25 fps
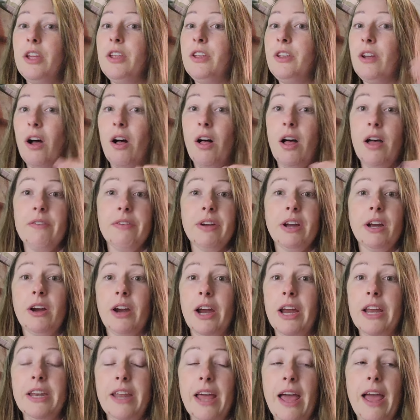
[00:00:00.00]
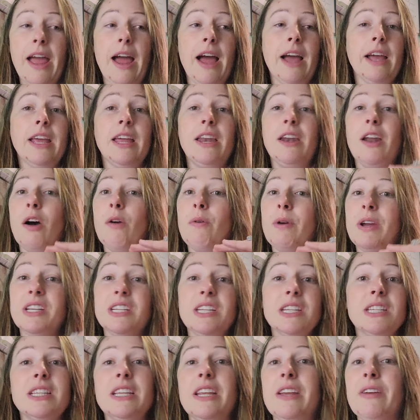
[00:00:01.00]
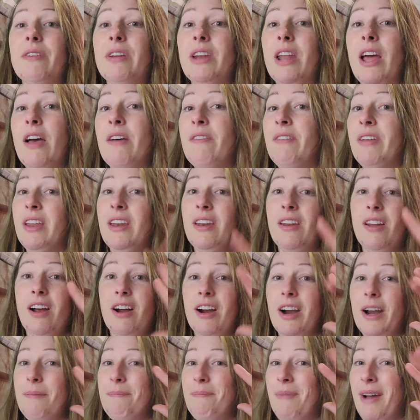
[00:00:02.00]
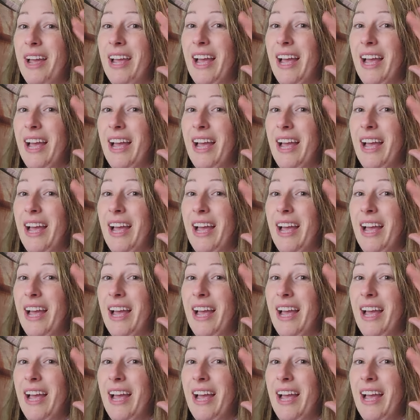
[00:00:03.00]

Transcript: Y'all have a great day. I cannot wait to see you in heaven. All right, bye